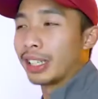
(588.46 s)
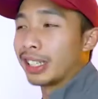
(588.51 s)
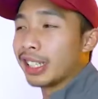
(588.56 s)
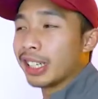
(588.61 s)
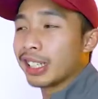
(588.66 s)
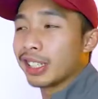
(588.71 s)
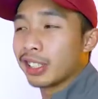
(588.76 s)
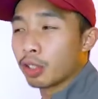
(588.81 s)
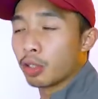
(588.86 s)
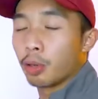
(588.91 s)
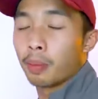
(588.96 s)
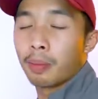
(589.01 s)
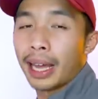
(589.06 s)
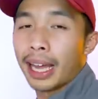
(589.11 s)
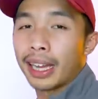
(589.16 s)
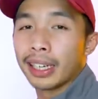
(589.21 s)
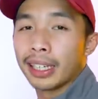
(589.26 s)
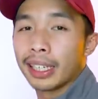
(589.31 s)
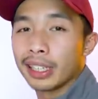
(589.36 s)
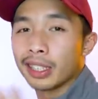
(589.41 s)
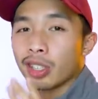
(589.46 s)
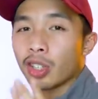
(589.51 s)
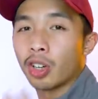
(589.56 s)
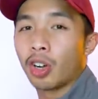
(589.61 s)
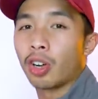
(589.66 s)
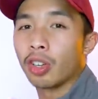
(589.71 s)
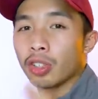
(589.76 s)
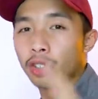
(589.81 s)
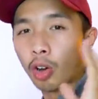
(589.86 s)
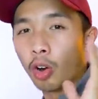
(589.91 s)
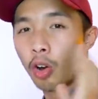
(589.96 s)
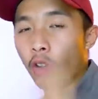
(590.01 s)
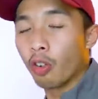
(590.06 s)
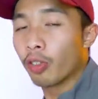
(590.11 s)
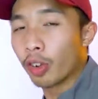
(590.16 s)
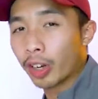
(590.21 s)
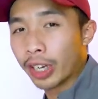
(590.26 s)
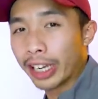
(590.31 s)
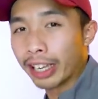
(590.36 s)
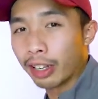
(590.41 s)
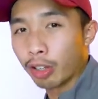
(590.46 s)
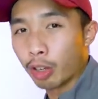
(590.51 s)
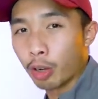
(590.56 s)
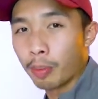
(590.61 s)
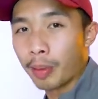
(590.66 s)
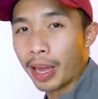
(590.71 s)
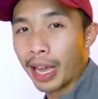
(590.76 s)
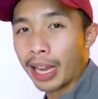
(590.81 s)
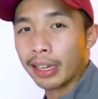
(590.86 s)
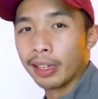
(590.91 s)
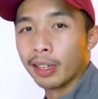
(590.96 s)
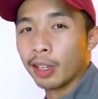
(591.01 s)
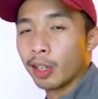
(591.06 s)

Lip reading: the 6th command is called the overkill command.